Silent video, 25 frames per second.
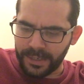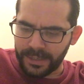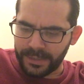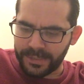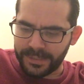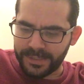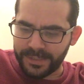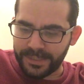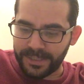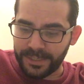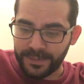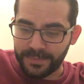
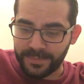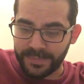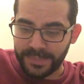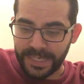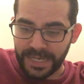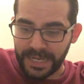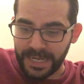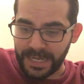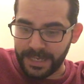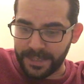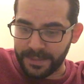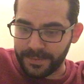
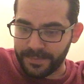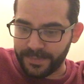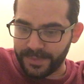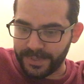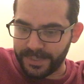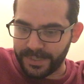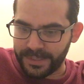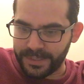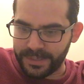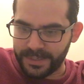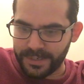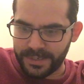
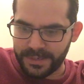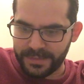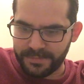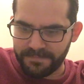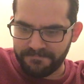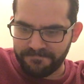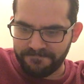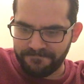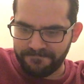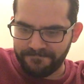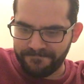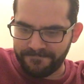Sometimes
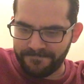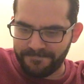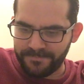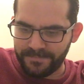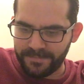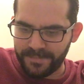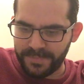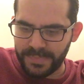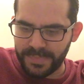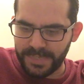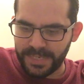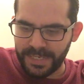
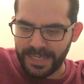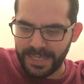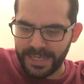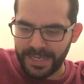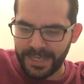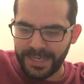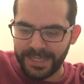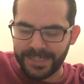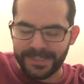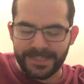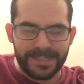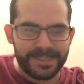
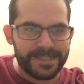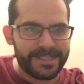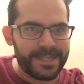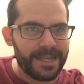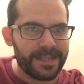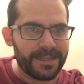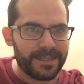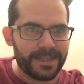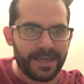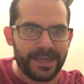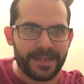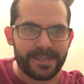it's a
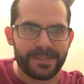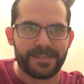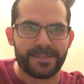deadline,